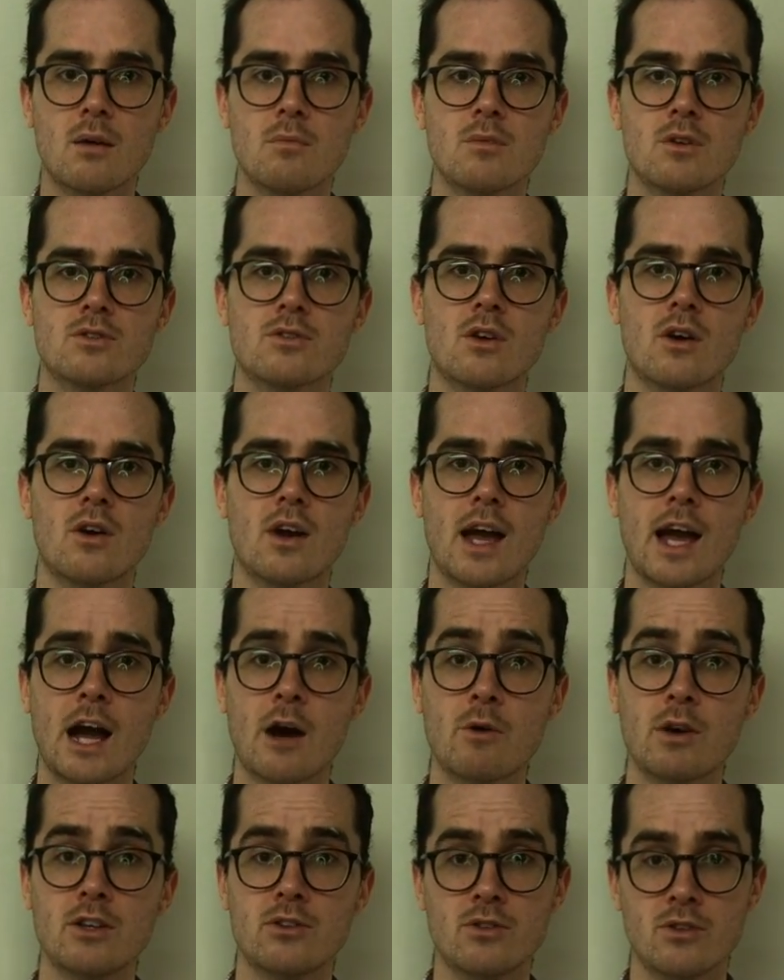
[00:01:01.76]
So how
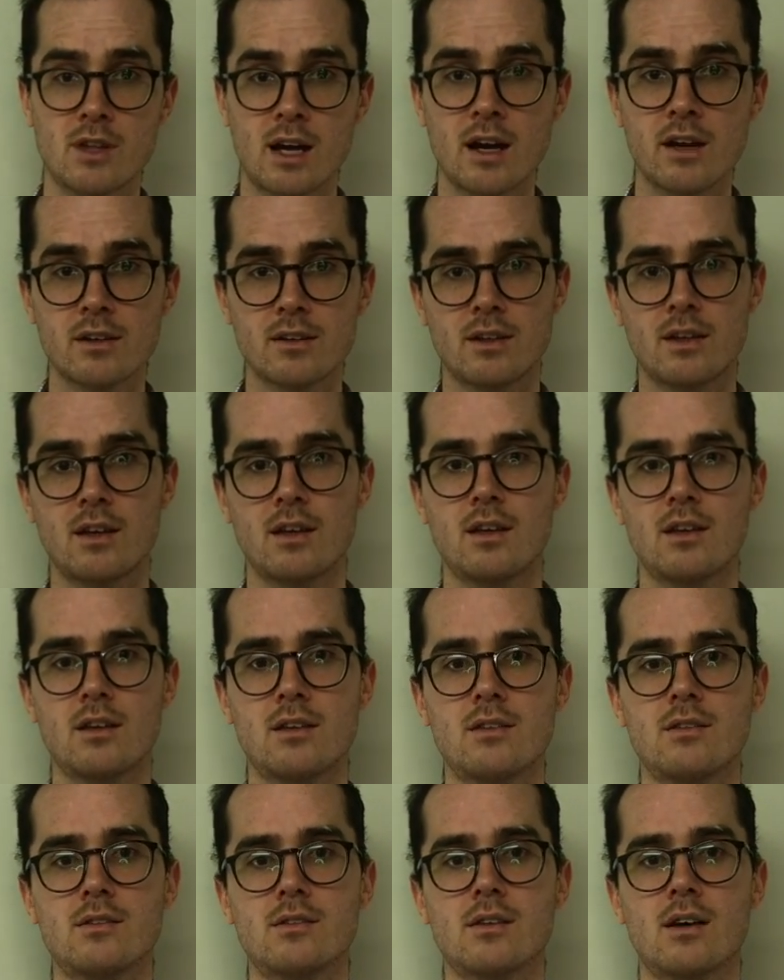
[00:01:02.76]
we do that
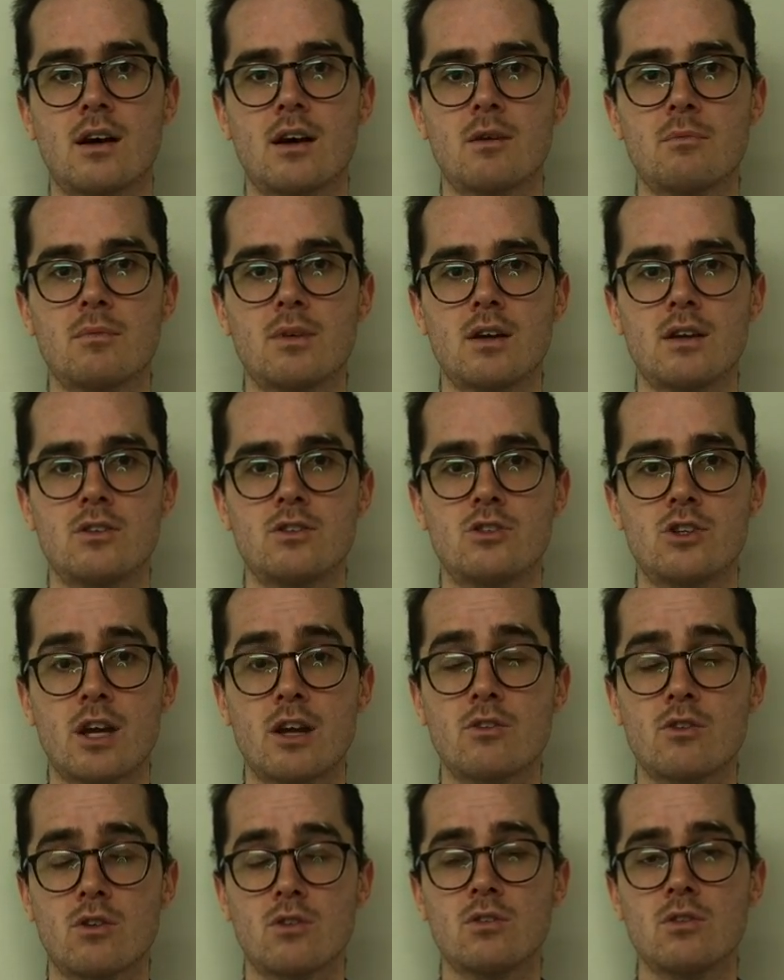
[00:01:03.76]
is, in
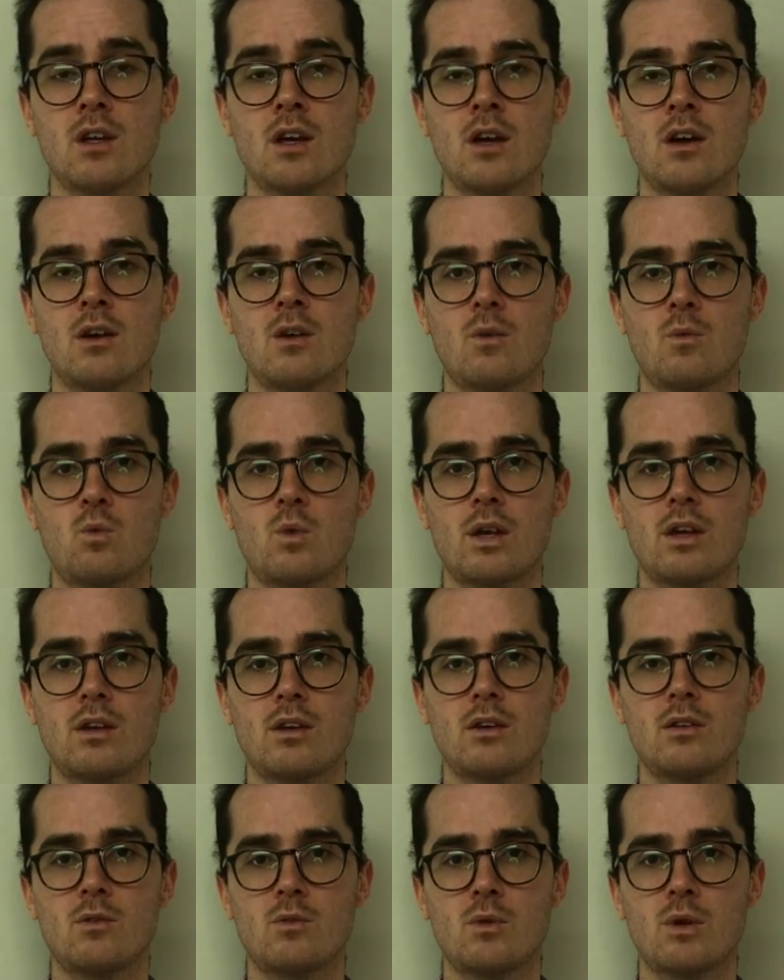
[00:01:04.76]
general,
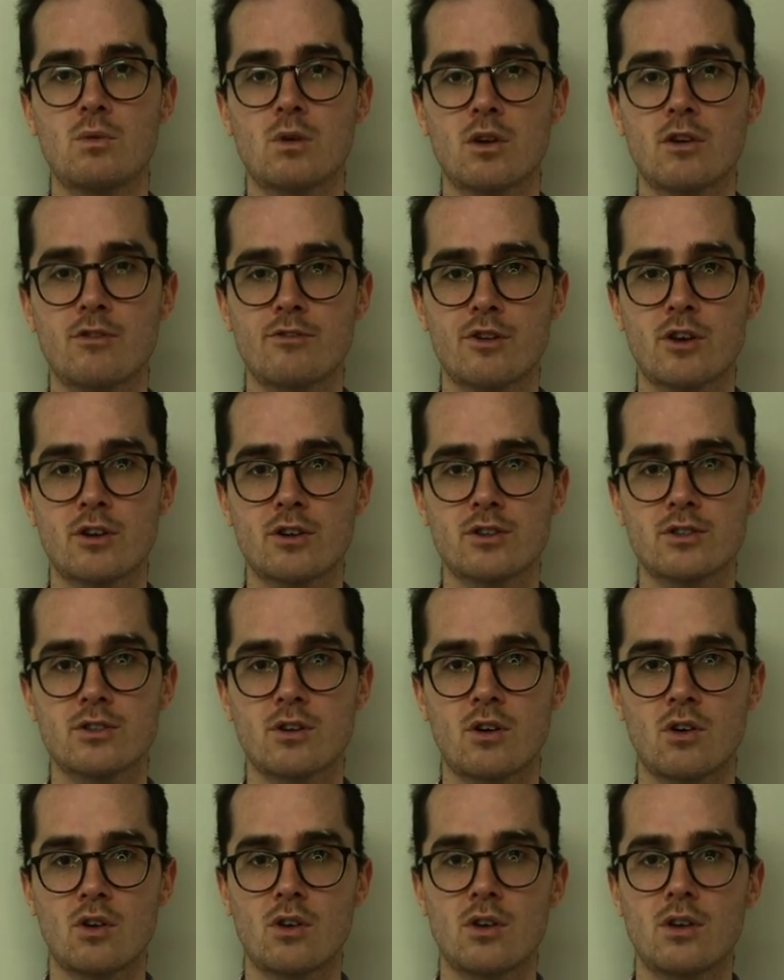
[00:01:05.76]
we want to focus
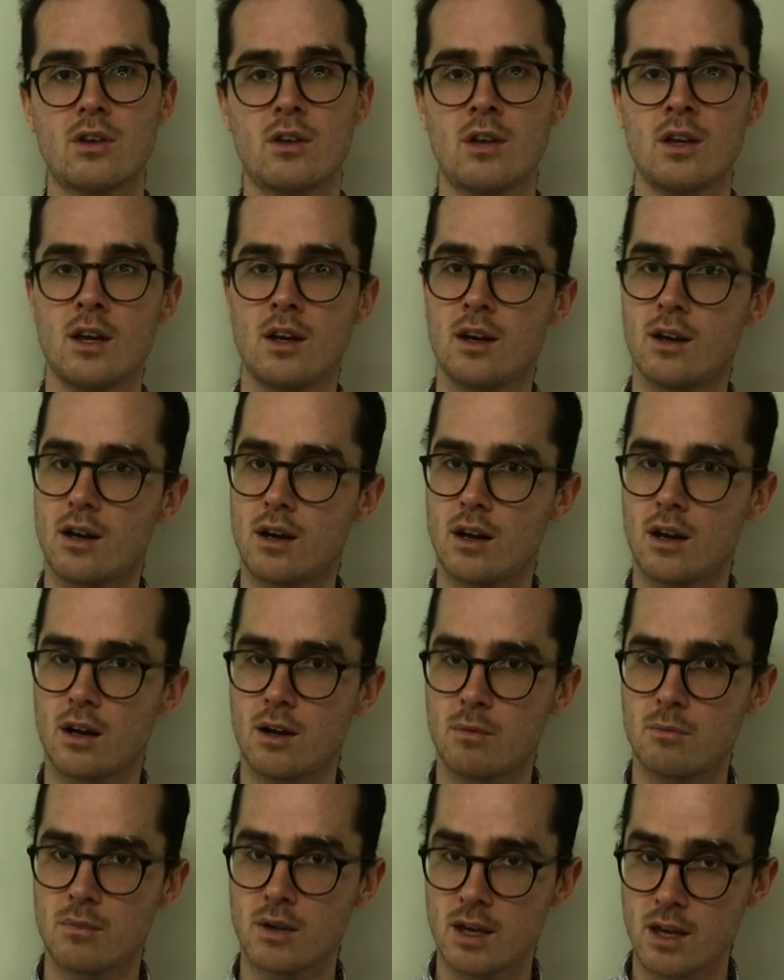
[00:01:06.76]
on
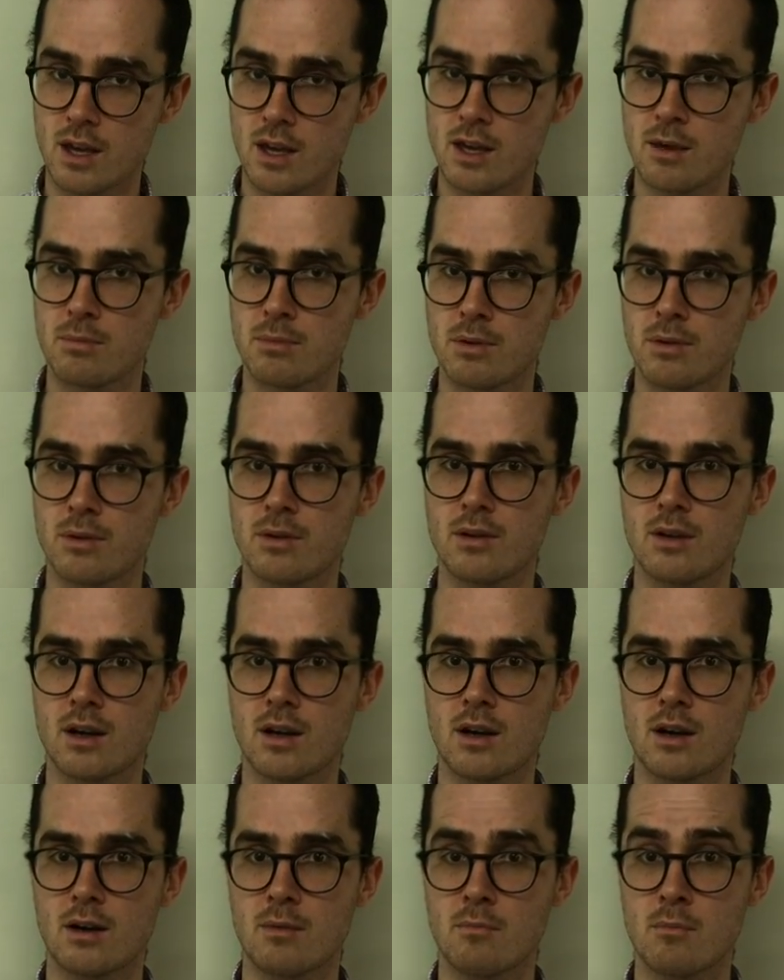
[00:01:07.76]
hip
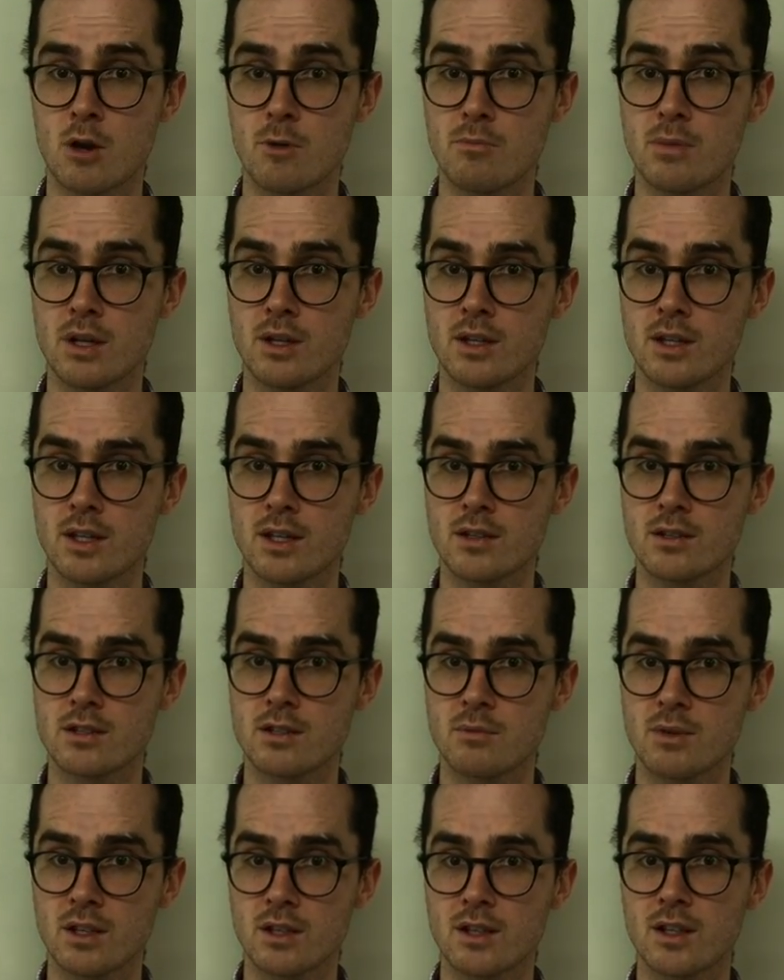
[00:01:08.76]
mobility and
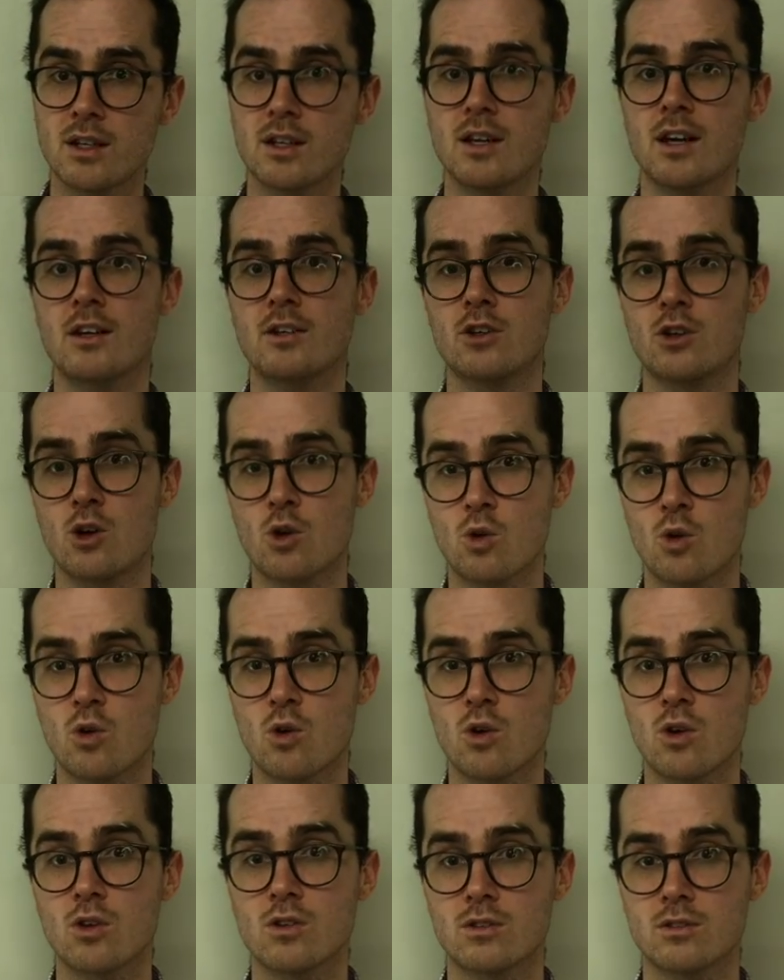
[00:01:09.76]
stability and
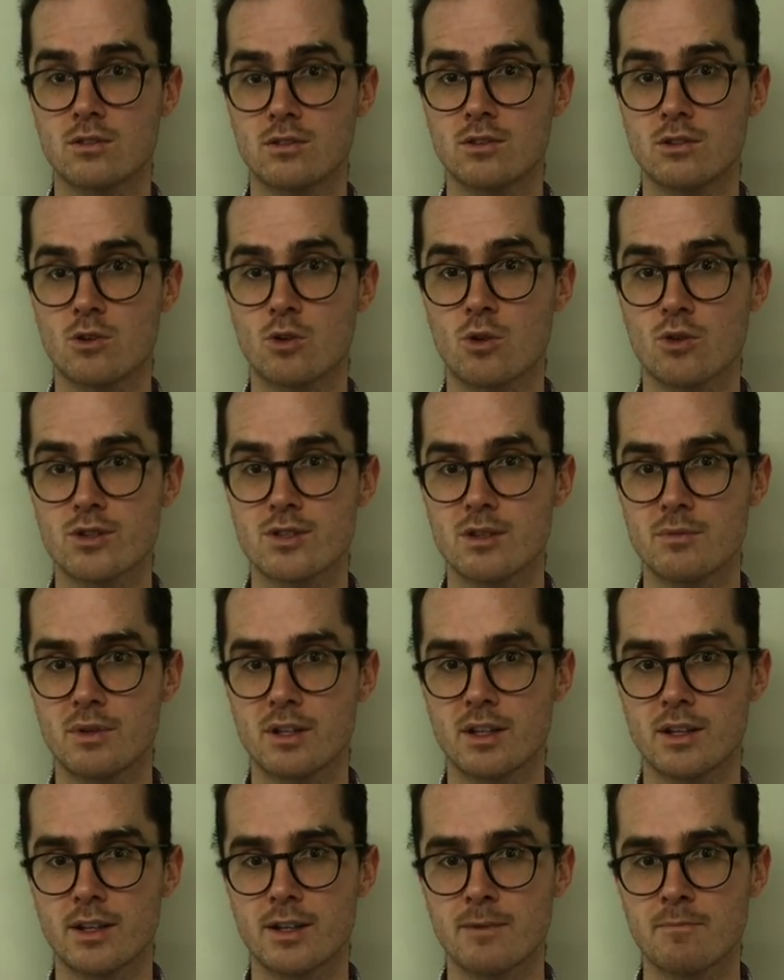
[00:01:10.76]
core
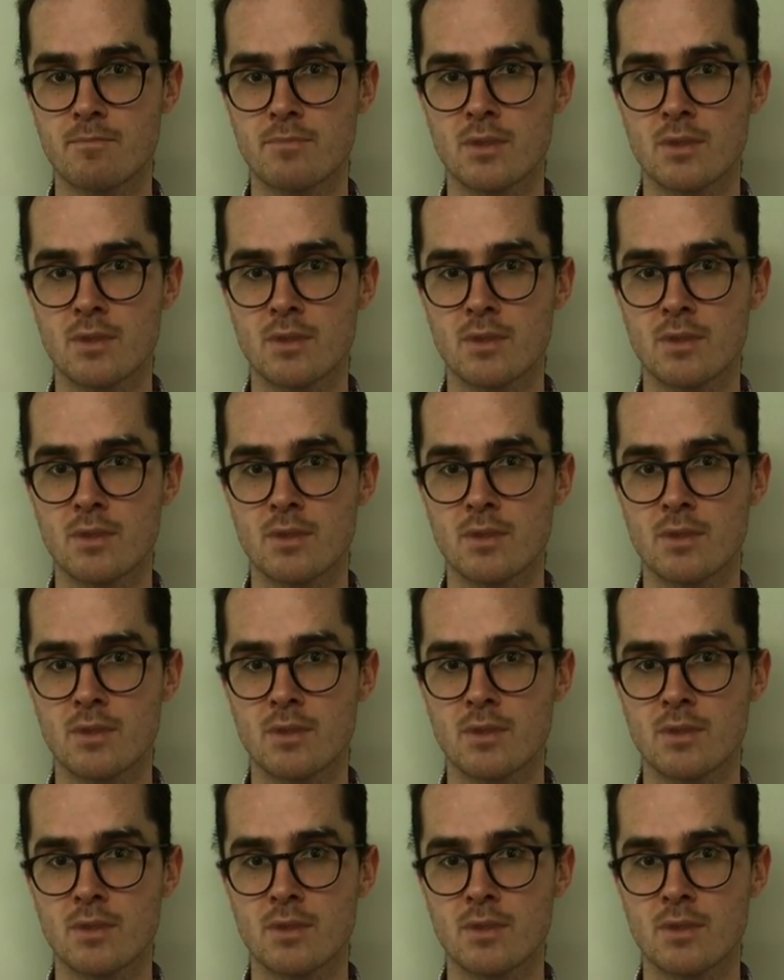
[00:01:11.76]
stability.